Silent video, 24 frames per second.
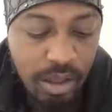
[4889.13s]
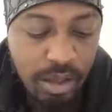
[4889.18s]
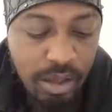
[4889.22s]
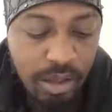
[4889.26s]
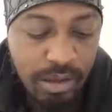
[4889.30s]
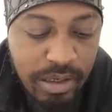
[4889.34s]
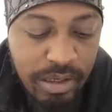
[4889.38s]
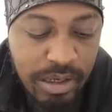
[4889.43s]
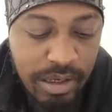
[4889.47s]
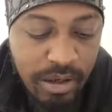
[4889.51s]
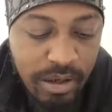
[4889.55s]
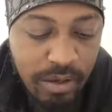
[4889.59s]

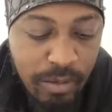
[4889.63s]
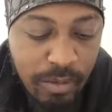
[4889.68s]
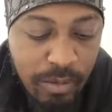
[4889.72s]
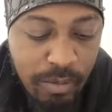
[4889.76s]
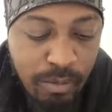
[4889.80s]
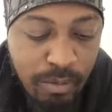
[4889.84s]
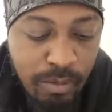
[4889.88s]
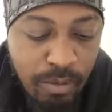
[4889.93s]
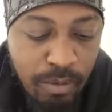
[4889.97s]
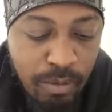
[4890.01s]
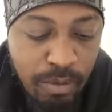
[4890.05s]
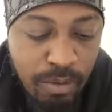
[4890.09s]
Now,
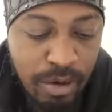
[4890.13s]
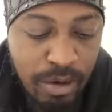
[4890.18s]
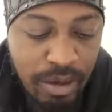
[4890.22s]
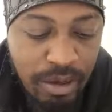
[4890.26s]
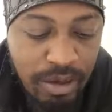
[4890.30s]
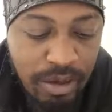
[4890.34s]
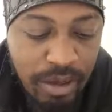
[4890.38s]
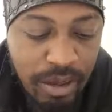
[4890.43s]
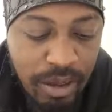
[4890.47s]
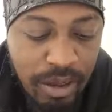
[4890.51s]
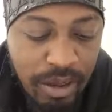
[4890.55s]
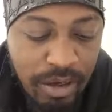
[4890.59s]

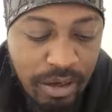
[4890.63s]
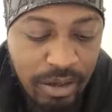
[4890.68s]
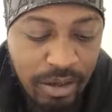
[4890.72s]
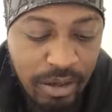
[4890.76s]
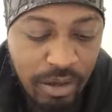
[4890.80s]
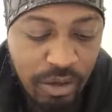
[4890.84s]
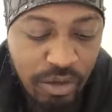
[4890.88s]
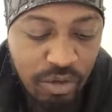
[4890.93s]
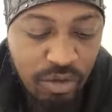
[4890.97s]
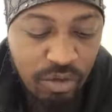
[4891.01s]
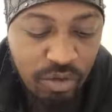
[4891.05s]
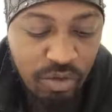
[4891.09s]
Barack Yahala,
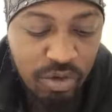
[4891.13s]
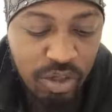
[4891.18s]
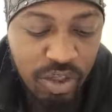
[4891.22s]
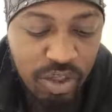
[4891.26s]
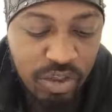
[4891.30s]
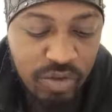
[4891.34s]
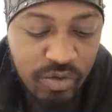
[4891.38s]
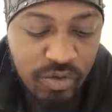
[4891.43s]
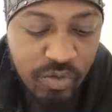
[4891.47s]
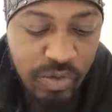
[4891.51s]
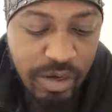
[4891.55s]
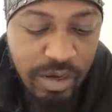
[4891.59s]
you
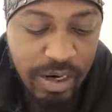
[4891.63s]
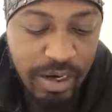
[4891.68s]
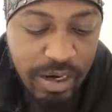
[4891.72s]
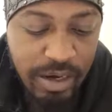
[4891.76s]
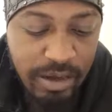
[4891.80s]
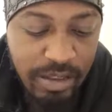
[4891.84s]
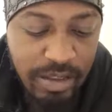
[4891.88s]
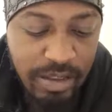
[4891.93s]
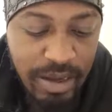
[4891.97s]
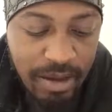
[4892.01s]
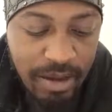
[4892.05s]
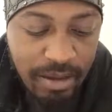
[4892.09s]
just read
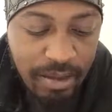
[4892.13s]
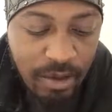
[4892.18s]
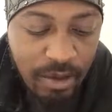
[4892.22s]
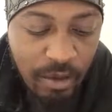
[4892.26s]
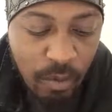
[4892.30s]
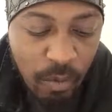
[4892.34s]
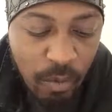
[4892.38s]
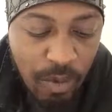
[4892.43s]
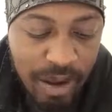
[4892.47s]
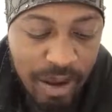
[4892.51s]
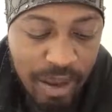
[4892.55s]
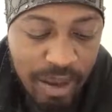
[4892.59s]
that
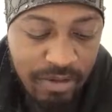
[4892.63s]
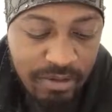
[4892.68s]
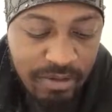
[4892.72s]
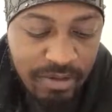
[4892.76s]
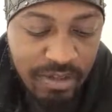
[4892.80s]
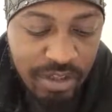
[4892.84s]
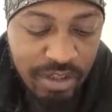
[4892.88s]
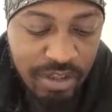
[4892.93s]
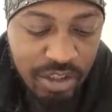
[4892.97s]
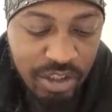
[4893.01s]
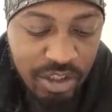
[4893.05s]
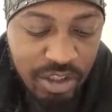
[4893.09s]
their
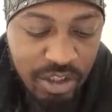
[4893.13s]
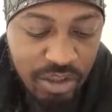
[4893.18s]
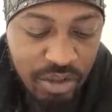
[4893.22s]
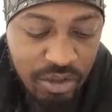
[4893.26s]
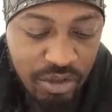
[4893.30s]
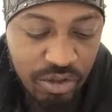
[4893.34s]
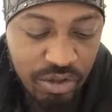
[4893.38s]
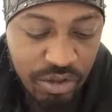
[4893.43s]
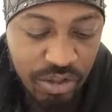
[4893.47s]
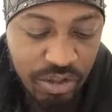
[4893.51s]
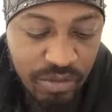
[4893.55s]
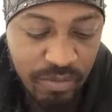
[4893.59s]
wives and
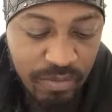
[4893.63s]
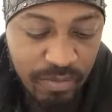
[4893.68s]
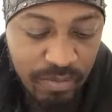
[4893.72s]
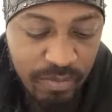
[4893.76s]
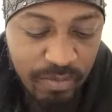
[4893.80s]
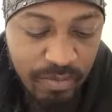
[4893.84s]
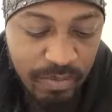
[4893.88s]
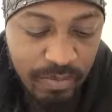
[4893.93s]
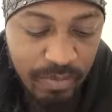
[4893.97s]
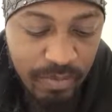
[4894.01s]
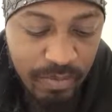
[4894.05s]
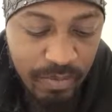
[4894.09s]
children,
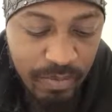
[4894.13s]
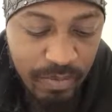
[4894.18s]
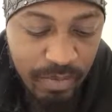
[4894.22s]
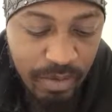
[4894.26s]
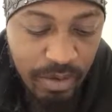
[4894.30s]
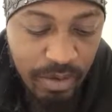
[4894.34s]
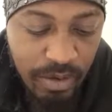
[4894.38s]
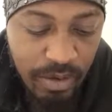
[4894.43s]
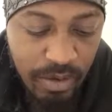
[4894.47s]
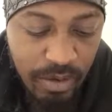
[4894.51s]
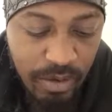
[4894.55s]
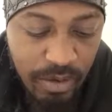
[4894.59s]

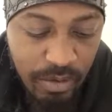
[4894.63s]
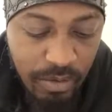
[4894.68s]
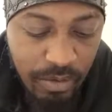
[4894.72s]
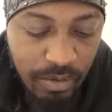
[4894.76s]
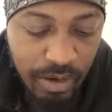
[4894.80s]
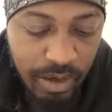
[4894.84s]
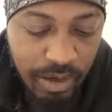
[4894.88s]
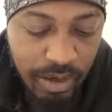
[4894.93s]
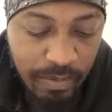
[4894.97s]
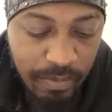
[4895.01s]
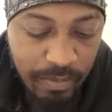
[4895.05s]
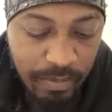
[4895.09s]

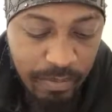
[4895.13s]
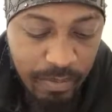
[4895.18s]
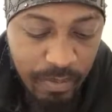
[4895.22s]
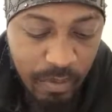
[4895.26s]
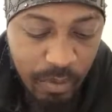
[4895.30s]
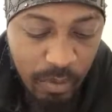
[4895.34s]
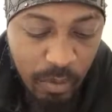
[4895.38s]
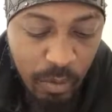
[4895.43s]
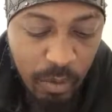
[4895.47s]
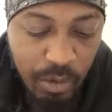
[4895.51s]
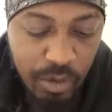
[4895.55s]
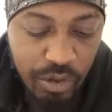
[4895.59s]
right,
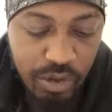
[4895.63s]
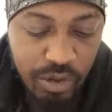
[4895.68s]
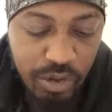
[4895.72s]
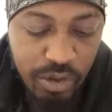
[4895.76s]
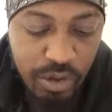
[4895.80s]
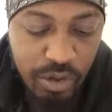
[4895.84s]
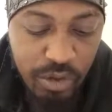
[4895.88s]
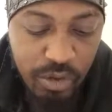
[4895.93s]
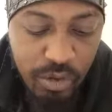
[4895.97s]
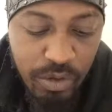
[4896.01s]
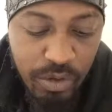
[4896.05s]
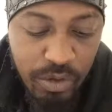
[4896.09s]
were
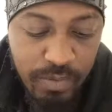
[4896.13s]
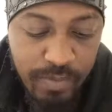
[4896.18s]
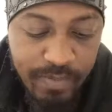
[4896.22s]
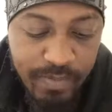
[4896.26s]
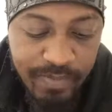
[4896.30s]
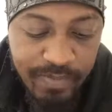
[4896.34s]
slewed.